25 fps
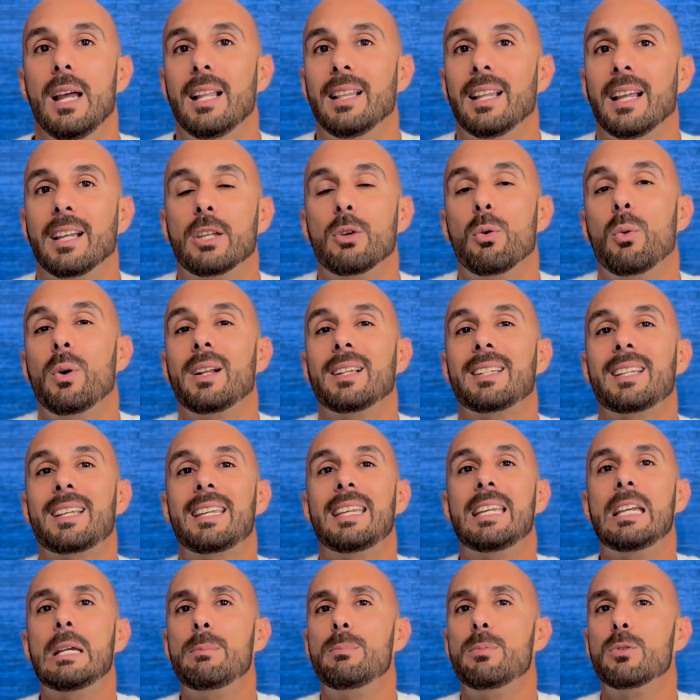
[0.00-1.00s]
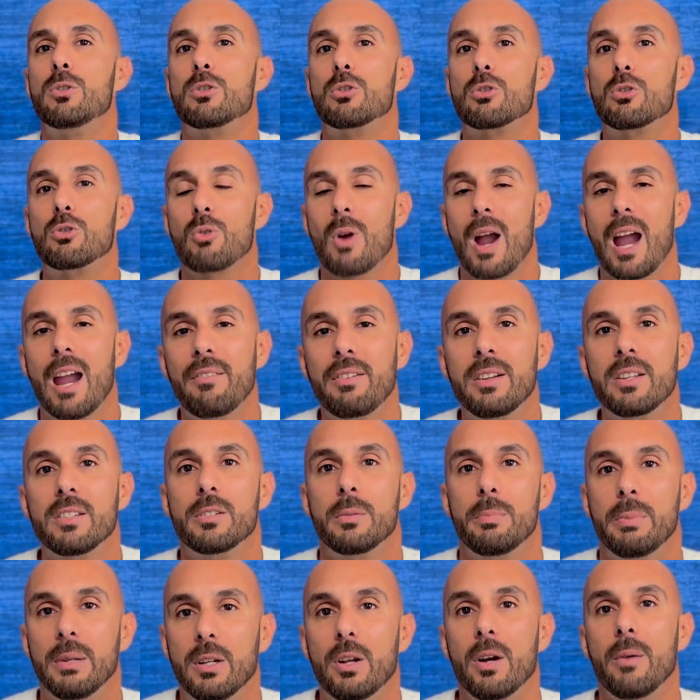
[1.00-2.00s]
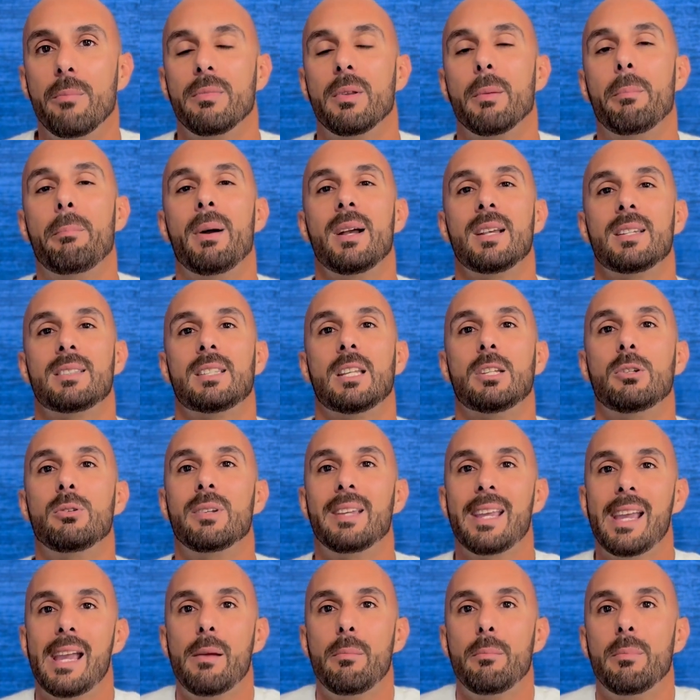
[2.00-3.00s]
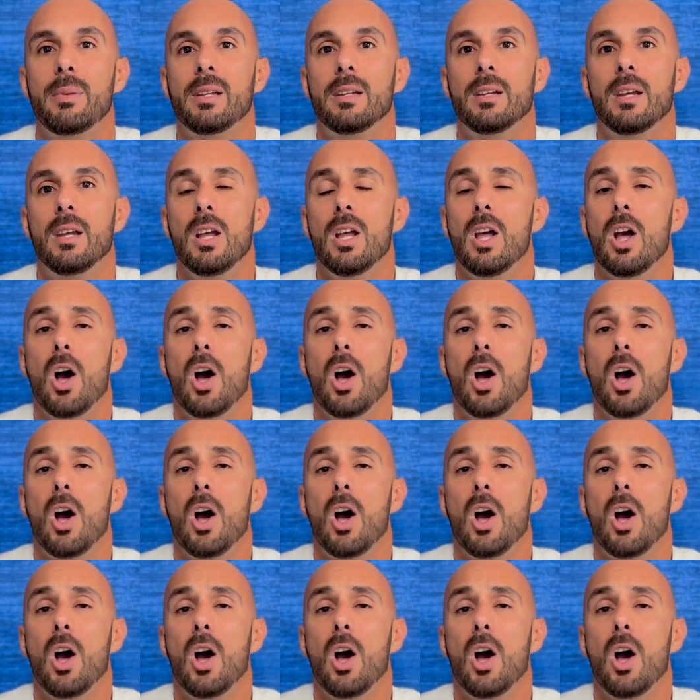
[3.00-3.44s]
Like, you want to keep striving to become the best that you can be